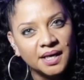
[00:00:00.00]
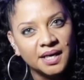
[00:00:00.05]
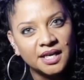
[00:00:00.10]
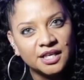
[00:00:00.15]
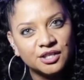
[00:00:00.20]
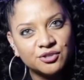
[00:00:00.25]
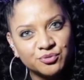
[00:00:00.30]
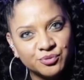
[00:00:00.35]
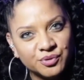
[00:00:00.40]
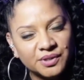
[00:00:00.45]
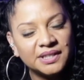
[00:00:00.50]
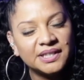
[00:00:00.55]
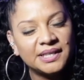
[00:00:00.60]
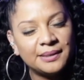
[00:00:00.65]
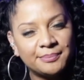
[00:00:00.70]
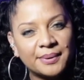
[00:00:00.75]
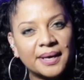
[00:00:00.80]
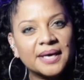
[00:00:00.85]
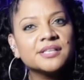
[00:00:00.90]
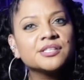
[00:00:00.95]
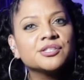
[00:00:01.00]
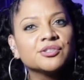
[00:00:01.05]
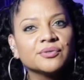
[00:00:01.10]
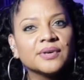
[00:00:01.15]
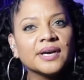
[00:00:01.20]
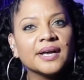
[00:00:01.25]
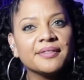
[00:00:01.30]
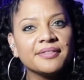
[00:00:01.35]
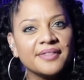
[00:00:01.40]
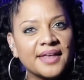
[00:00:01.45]
is really based
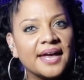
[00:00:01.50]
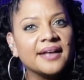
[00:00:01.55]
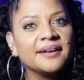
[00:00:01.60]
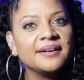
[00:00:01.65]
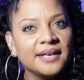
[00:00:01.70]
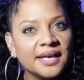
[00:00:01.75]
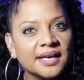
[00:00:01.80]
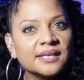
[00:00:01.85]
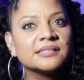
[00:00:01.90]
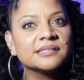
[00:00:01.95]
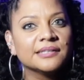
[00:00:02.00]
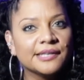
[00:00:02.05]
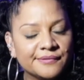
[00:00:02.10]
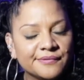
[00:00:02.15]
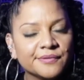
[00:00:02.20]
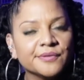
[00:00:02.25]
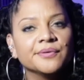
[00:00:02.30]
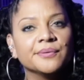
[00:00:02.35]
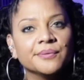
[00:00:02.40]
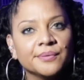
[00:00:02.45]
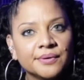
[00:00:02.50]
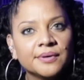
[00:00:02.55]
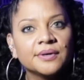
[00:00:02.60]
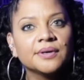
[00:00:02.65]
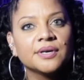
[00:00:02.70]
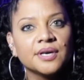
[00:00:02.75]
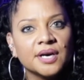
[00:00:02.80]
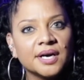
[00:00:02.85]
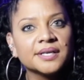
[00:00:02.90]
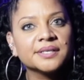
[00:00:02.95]
around that next level
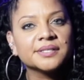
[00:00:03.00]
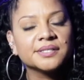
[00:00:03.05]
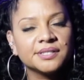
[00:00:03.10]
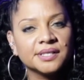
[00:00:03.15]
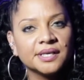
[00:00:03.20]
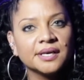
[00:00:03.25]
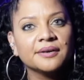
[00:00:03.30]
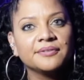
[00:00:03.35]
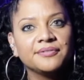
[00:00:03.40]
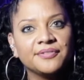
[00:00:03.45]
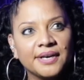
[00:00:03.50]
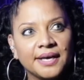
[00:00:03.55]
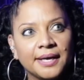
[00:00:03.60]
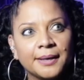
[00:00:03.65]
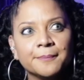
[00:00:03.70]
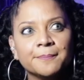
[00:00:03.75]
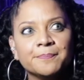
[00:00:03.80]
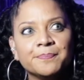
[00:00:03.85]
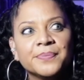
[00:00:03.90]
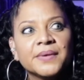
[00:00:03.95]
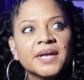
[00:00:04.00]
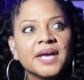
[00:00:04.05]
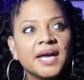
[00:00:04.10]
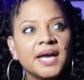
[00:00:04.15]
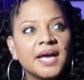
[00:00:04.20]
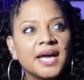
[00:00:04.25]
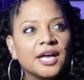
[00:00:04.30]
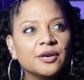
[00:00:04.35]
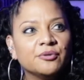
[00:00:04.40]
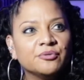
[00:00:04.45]
kind of stuff, and
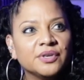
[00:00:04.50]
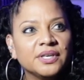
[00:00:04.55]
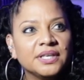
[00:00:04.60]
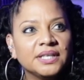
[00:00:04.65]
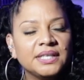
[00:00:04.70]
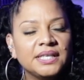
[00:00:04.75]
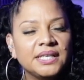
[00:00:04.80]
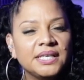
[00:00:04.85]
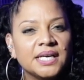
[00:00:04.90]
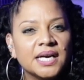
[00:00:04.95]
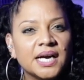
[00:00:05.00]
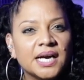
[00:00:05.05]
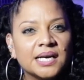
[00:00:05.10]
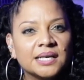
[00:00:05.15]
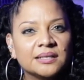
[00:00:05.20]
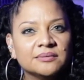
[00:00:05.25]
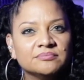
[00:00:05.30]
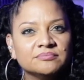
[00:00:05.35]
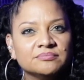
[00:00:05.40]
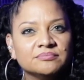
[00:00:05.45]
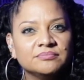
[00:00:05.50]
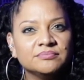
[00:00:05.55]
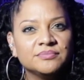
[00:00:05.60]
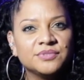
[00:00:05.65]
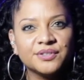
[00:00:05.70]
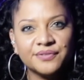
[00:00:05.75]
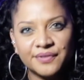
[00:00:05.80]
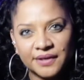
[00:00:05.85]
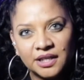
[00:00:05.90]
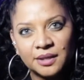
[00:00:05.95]
really
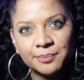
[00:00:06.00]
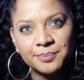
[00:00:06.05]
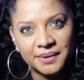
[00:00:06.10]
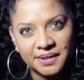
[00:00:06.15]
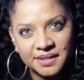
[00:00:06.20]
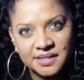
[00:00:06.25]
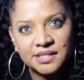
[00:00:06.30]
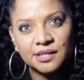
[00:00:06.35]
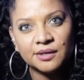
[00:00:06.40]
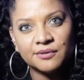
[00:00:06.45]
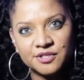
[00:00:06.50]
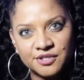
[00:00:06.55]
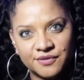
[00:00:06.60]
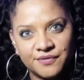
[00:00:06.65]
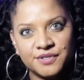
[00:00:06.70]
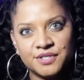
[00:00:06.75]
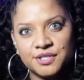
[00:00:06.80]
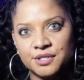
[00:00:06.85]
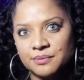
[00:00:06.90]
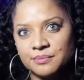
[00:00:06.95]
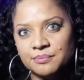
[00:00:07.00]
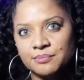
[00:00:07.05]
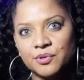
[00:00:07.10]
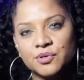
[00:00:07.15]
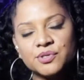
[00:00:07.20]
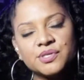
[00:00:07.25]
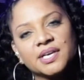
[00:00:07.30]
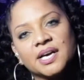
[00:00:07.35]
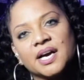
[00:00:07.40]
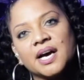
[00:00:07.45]
developing self-sufficient
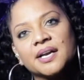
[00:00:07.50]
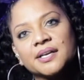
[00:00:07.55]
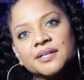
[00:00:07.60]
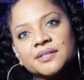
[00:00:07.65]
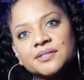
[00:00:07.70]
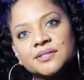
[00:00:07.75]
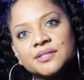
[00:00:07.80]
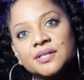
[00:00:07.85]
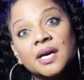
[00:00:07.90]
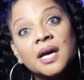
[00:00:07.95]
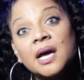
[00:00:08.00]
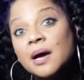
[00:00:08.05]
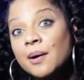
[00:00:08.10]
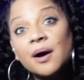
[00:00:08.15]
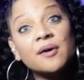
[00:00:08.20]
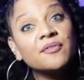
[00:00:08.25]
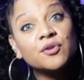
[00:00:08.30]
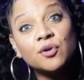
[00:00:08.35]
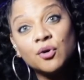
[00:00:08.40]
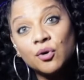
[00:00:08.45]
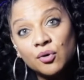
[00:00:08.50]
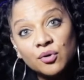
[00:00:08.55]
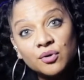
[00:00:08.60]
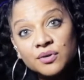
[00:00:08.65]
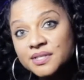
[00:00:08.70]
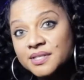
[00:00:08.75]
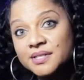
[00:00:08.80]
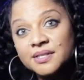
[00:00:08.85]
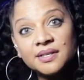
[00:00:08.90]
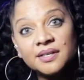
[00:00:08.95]
music artists. Of
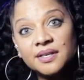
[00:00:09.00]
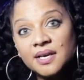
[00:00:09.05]
course,